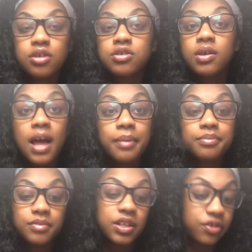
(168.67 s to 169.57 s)
So
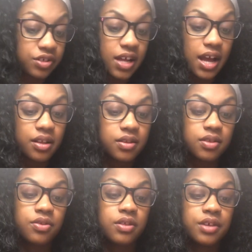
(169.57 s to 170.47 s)

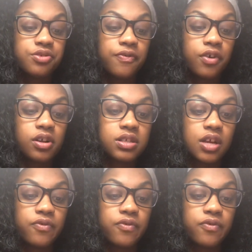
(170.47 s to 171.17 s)
that's the first